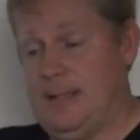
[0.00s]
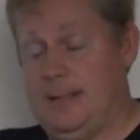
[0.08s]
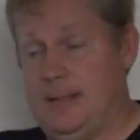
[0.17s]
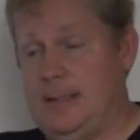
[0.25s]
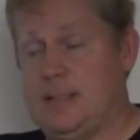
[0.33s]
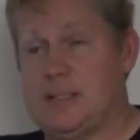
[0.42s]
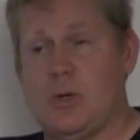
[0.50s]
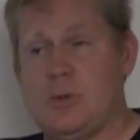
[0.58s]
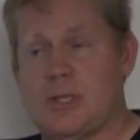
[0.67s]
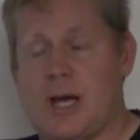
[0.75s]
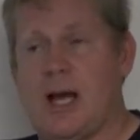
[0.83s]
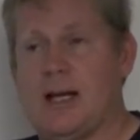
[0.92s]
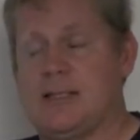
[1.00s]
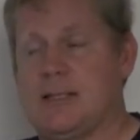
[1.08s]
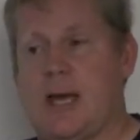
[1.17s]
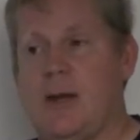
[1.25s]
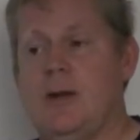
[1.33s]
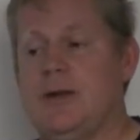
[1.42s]
It's so toxic.
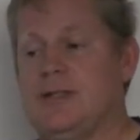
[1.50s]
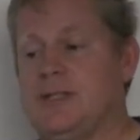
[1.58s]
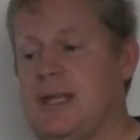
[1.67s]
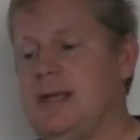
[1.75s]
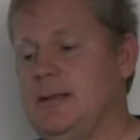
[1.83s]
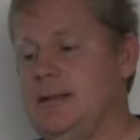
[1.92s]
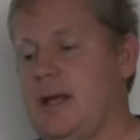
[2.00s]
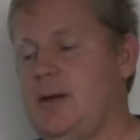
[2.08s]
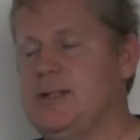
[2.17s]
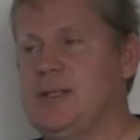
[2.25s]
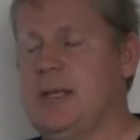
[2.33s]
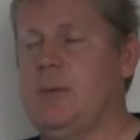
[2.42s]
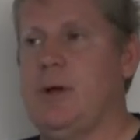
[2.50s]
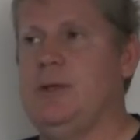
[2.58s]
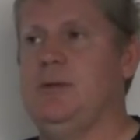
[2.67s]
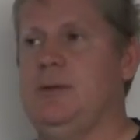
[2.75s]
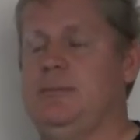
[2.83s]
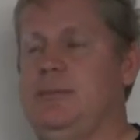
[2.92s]
I don't understand it. I don't understand why you
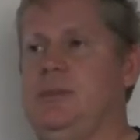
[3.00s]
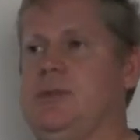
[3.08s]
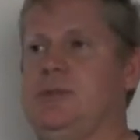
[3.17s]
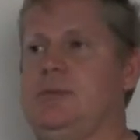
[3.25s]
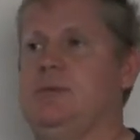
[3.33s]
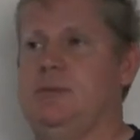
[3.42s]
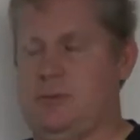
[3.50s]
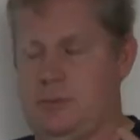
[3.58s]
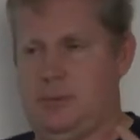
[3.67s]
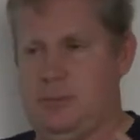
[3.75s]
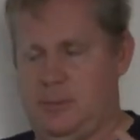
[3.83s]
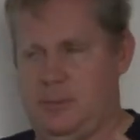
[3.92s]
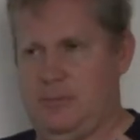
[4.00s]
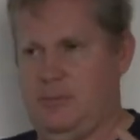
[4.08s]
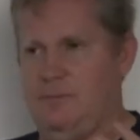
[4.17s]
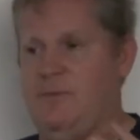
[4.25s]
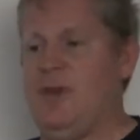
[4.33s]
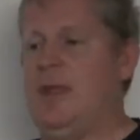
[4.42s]
could just
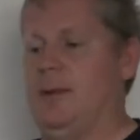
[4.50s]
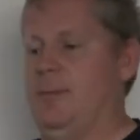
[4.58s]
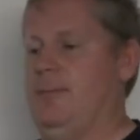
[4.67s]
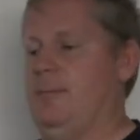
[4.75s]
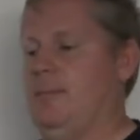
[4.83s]
venom.